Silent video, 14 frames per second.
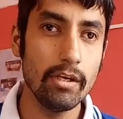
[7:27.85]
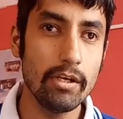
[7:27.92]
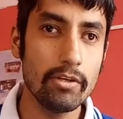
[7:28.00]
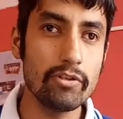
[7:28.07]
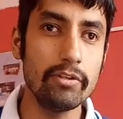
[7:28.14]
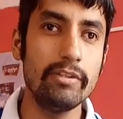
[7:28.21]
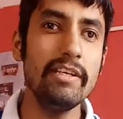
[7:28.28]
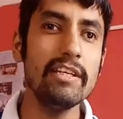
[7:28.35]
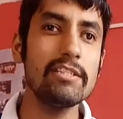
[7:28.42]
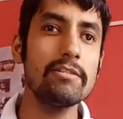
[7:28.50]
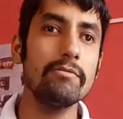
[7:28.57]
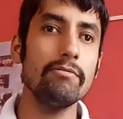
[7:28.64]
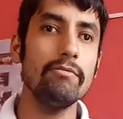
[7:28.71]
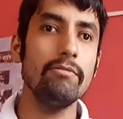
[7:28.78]
So
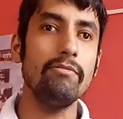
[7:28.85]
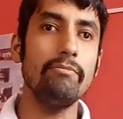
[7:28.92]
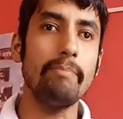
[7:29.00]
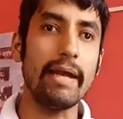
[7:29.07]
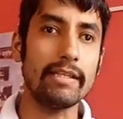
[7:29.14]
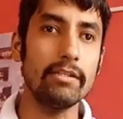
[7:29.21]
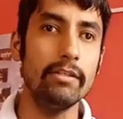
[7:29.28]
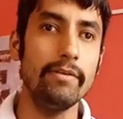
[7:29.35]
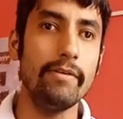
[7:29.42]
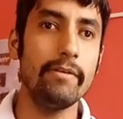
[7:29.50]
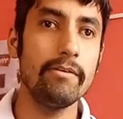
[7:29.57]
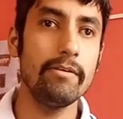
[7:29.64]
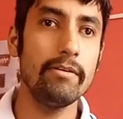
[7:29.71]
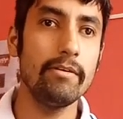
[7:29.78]
this method,
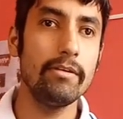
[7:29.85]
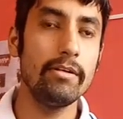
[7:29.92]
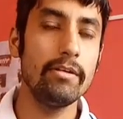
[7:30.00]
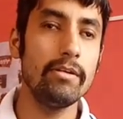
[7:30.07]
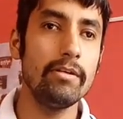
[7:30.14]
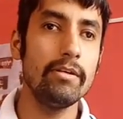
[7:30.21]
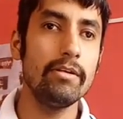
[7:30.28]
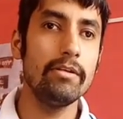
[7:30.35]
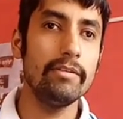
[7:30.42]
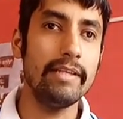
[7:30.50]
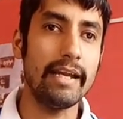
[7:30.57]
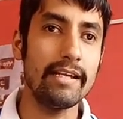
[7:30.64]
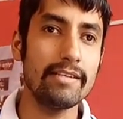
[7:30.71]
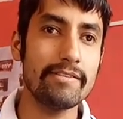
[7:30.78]

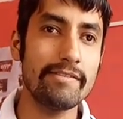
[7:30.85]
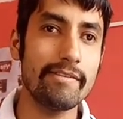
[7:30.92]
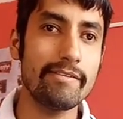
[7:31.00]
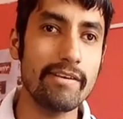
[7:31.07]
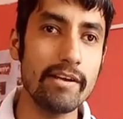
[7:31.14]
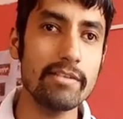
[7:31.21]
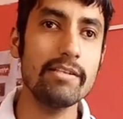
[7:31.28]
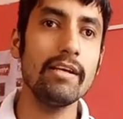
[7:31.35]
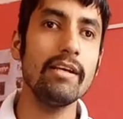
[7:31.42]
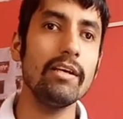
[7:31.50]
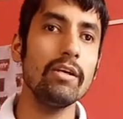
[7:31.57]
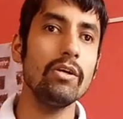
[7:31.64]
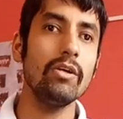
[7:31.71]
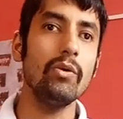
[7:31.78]
that is threshing,
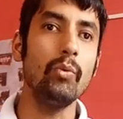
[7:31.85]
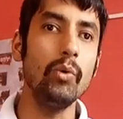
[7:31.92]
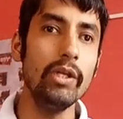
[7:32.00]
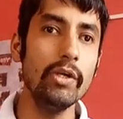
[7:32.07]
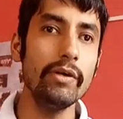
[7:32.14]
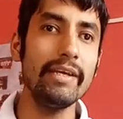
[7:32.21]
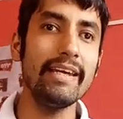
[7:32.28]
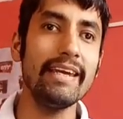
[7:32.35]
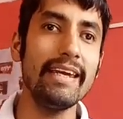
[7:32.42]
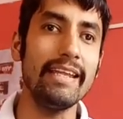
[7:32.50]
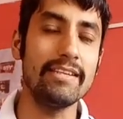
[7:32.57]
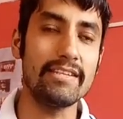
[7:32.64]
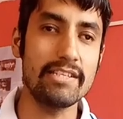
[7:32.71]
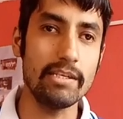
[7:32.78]
winnowing
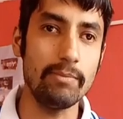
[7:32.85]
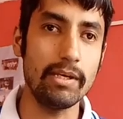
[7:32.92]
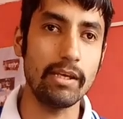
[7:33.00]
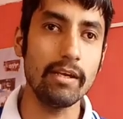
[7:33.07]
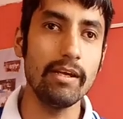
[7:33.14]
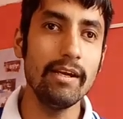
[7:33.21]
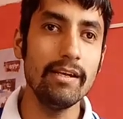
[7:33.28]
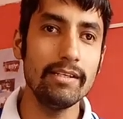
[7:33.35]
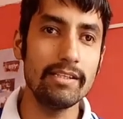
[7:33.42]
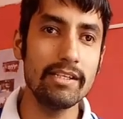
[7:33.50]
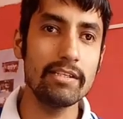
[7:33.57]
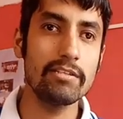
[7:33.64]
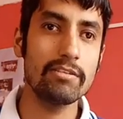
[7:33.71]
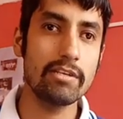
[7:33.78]
and sieving,
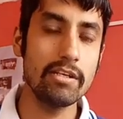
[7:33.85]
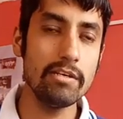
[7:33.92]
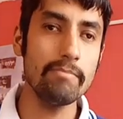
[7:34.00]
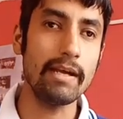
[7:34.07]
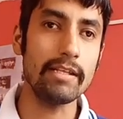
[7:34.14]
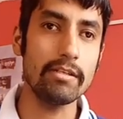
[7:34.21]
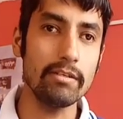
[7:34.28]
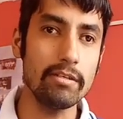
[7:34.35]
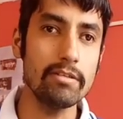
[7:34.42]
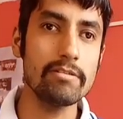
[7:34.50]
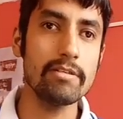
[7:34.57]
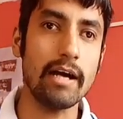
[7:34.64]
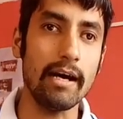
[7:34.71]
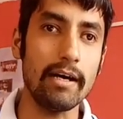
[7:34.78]
these three
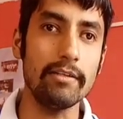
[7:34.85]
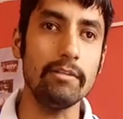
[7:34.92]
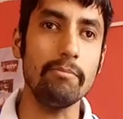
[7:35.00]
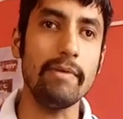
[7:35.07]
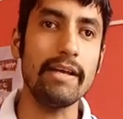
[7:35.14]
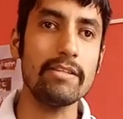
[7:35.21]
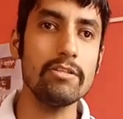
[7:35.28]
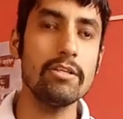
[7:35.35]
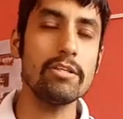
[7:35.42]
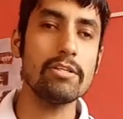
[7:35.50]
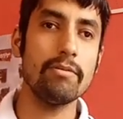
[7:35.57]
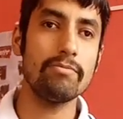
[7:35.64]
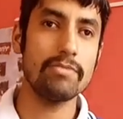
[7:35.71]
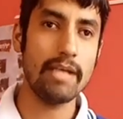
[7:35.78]
methods are the methods
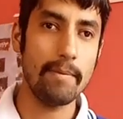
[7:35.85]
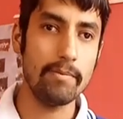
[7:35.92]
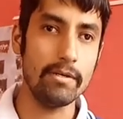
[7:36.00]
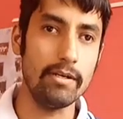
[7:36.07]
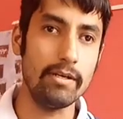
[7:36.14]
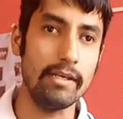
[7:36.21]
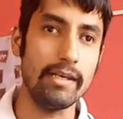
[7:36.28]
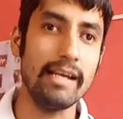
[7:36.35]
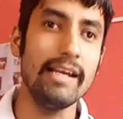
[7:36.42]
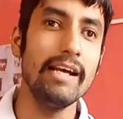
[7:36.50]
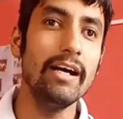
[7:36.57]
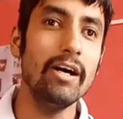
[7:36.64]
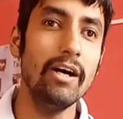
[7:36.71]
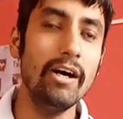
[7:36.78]
of separating
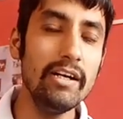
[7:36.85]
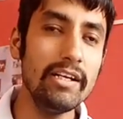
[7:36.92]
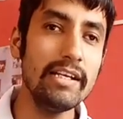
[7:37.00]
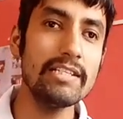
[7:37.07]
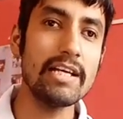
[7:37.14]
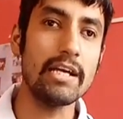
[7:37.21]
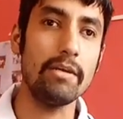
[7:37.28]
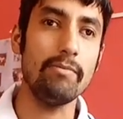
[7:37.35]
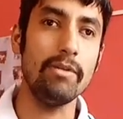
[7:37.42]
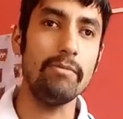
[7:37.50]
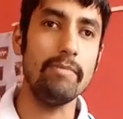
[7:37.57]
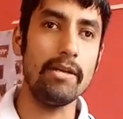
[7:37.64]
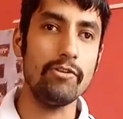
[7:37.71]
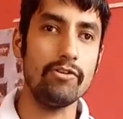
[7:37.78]
undesirable
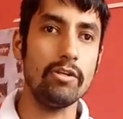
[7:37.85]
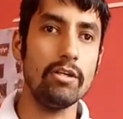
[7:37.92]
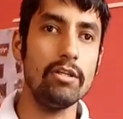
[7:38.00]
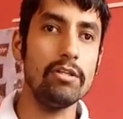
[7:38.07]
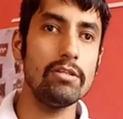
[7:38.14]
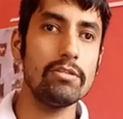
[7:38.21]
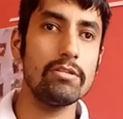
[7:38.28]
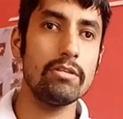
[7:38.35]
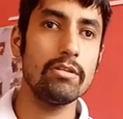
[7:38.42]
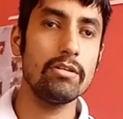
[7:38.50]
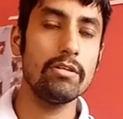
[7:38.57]
materials